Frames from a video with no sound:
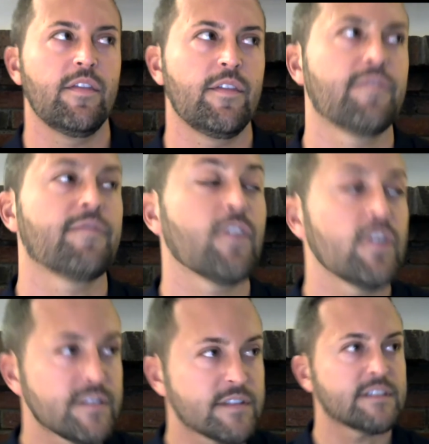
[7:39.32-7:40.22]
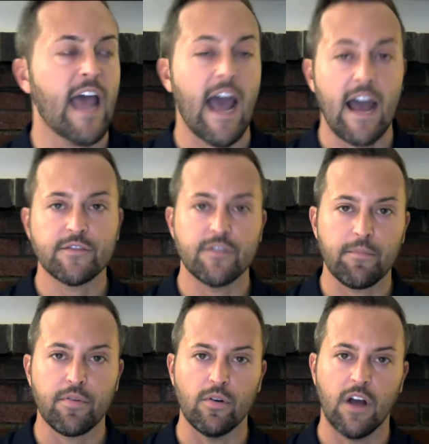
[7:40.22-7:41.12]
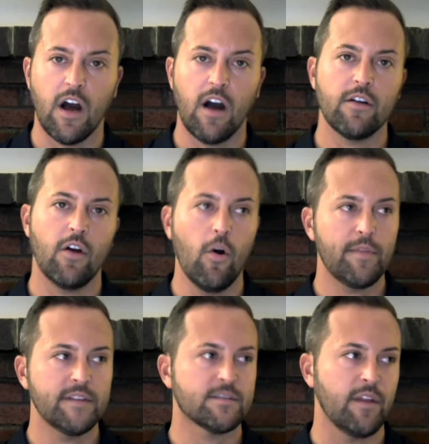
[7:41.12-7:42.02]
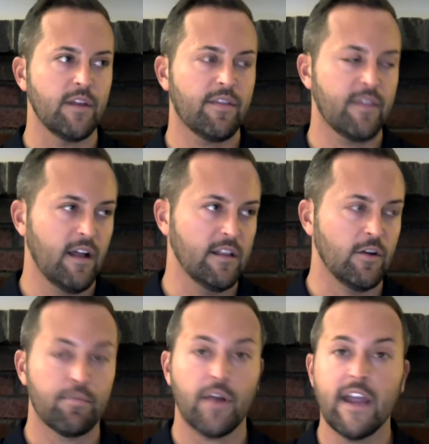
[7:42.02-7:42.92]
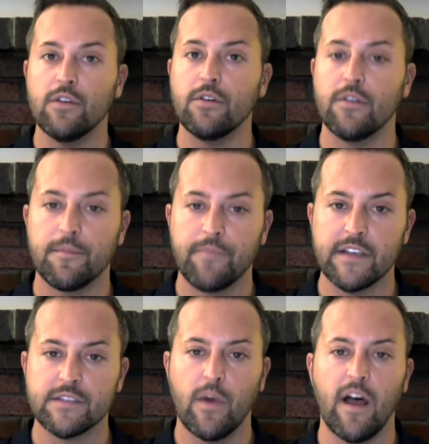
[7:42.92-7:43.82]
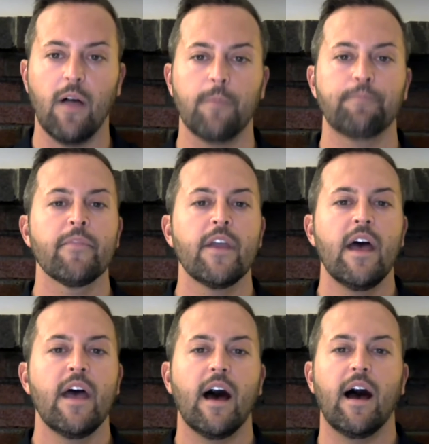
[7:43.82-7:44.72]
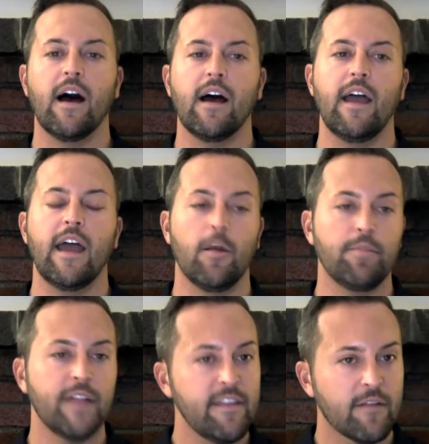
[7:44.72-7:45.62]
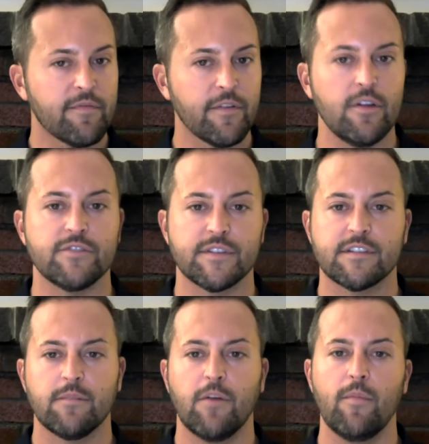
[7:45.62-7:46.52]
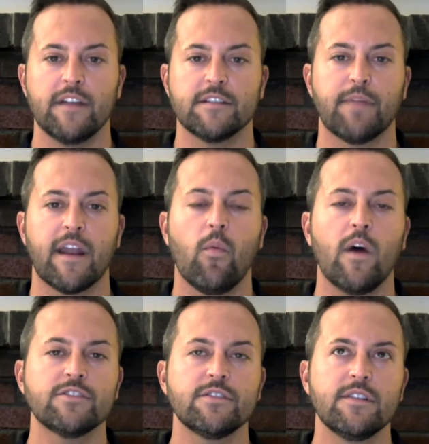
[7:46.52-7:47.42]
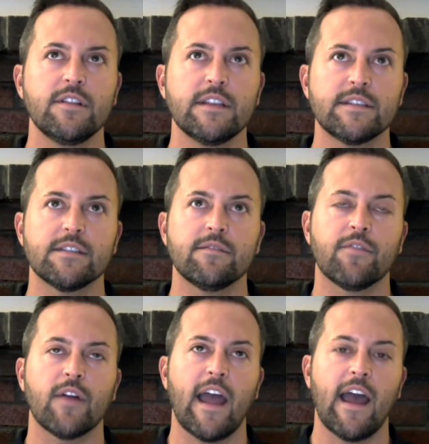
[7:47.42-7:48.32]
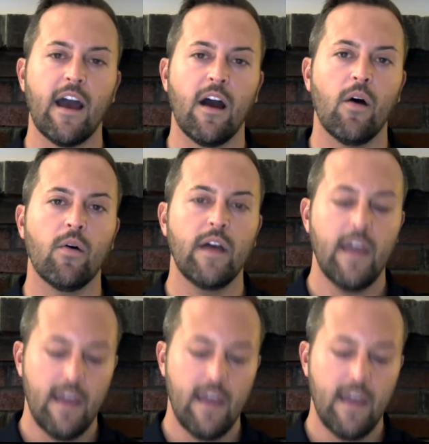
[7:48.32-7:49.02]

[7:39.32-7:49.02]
first act, or the prologue, opens with a little prelude as well. And I'll play that for you in just a moment. But I want you to listen for how